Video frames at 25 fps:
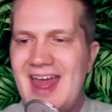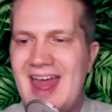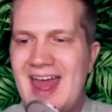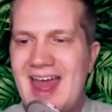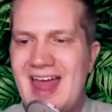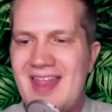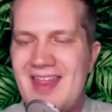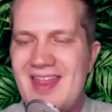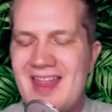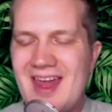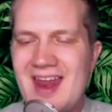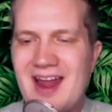
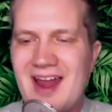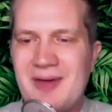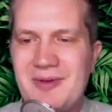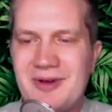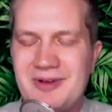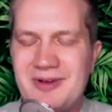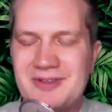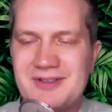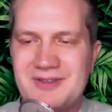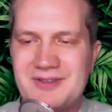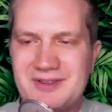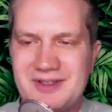And then I'm
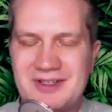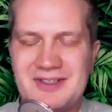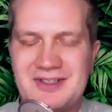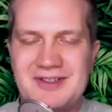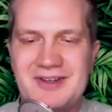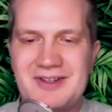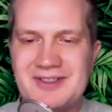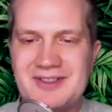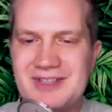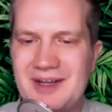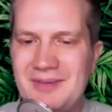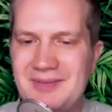also, these
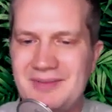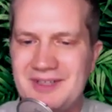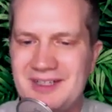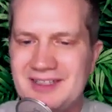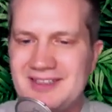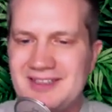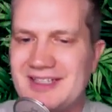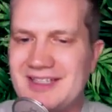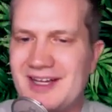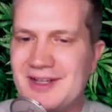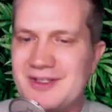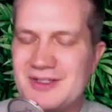are
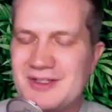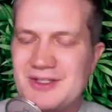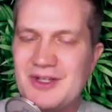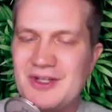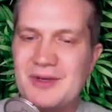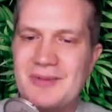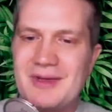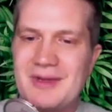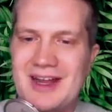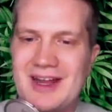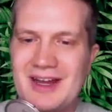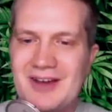assumptions,
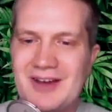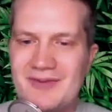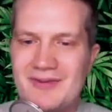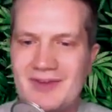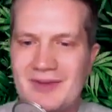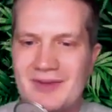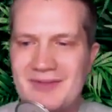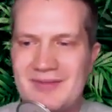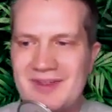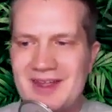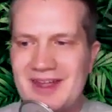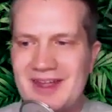assuming
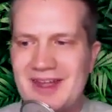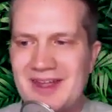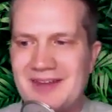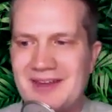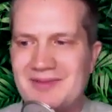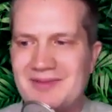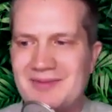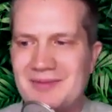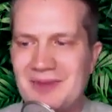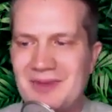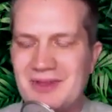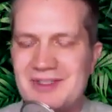from
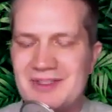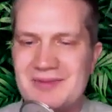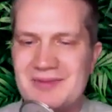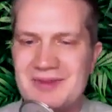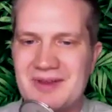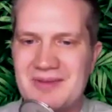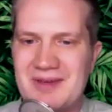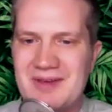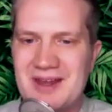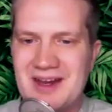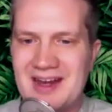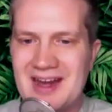the
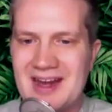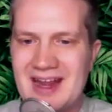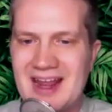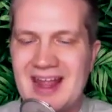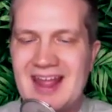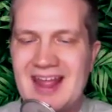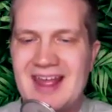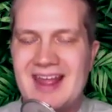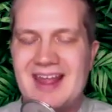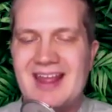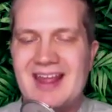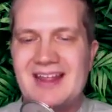Muslim
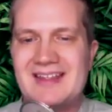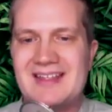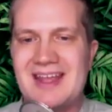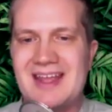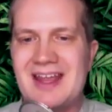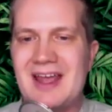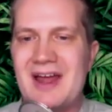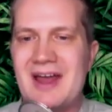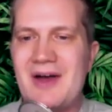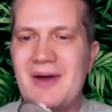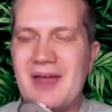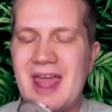community, it's
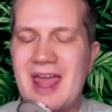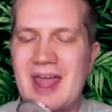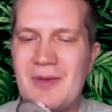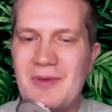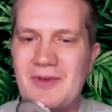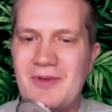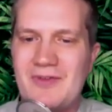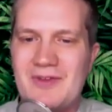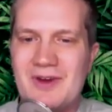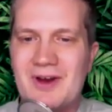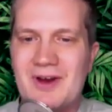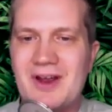like, okay,
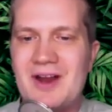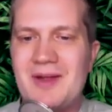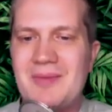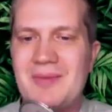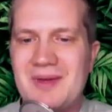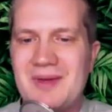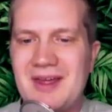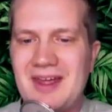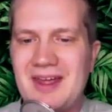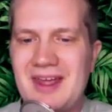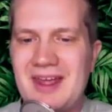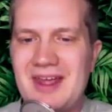well, if you're going to
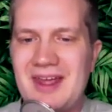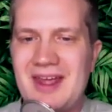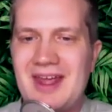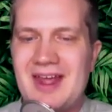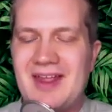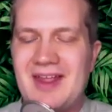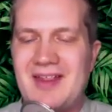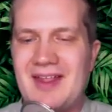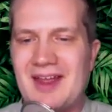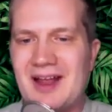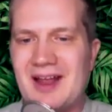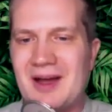be
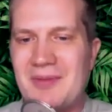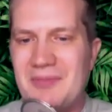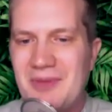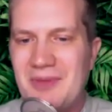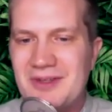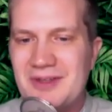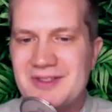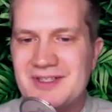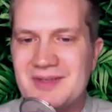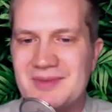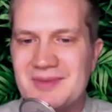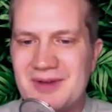like a
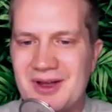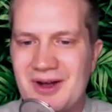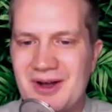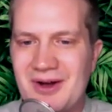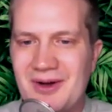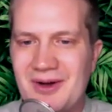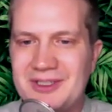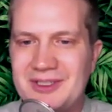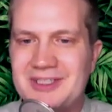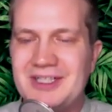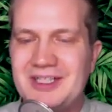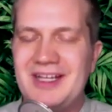Muslim
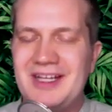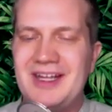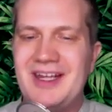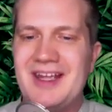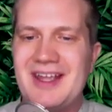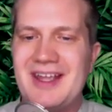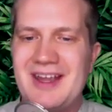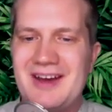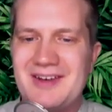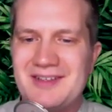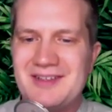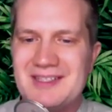coach,
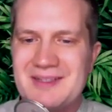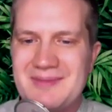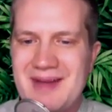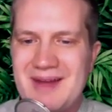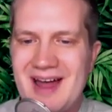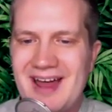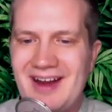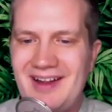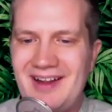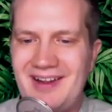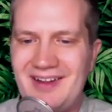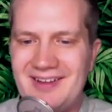here's the
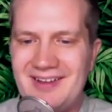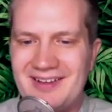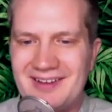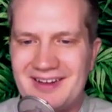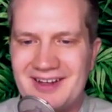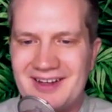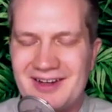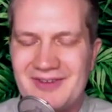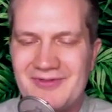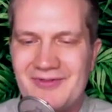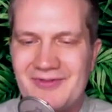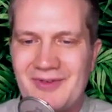model,
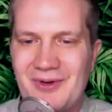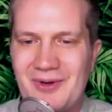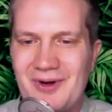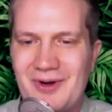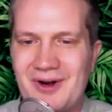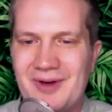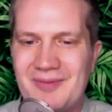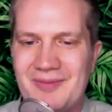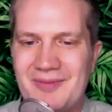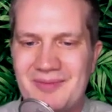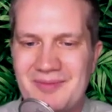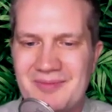
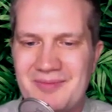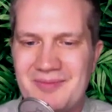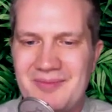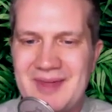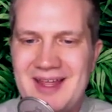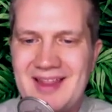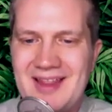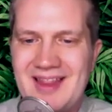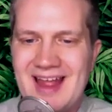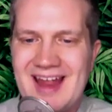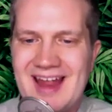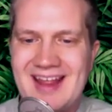conform,
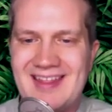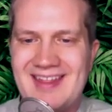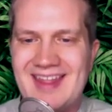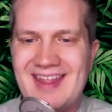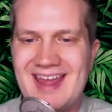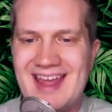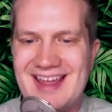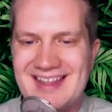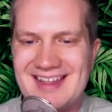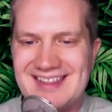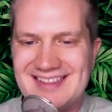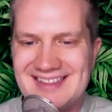be like
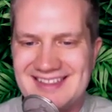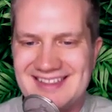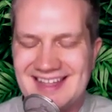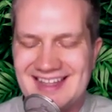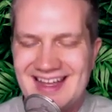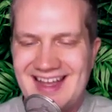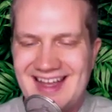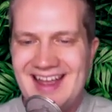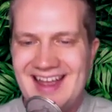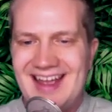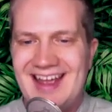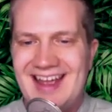this,
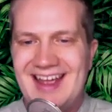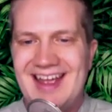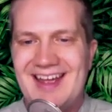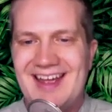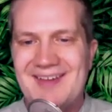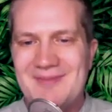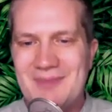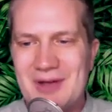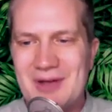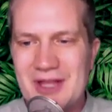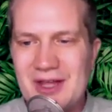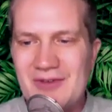
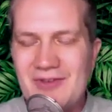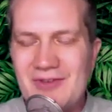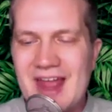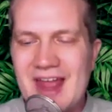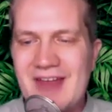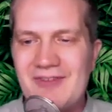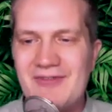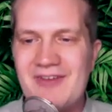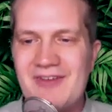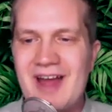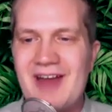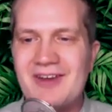but you've
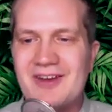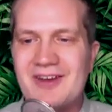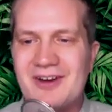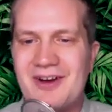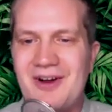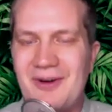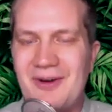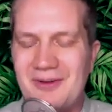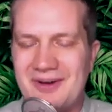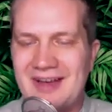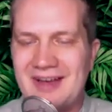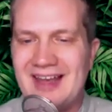like found
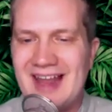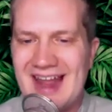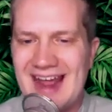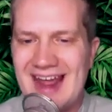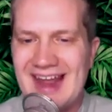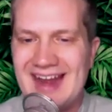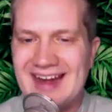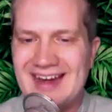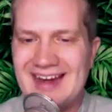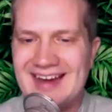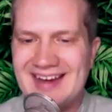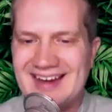your own
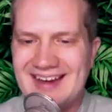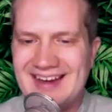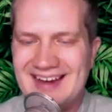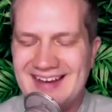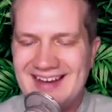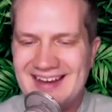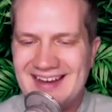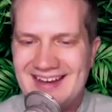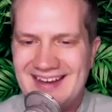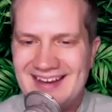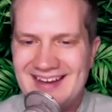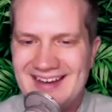lane.
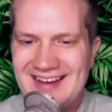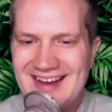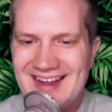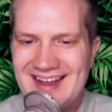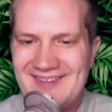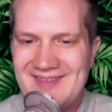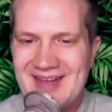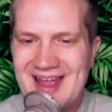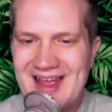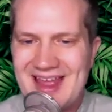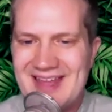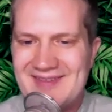
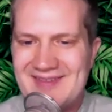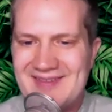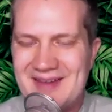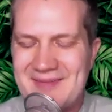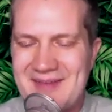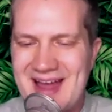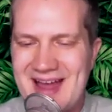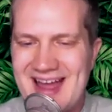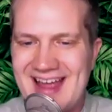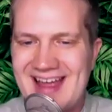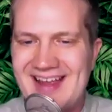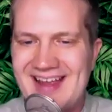
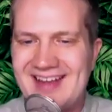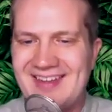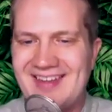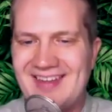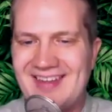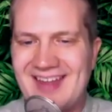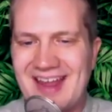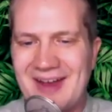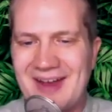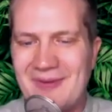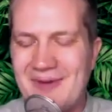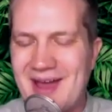Am I
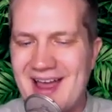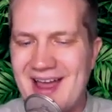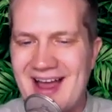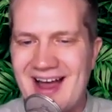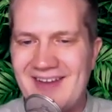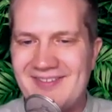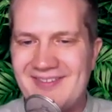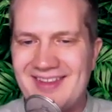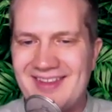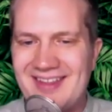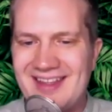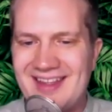like way
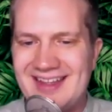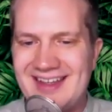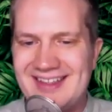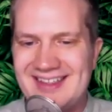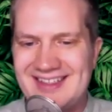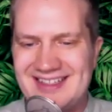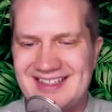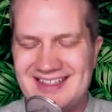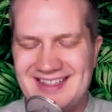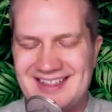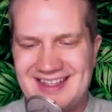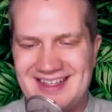off on
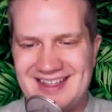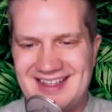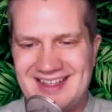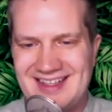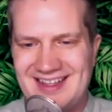this?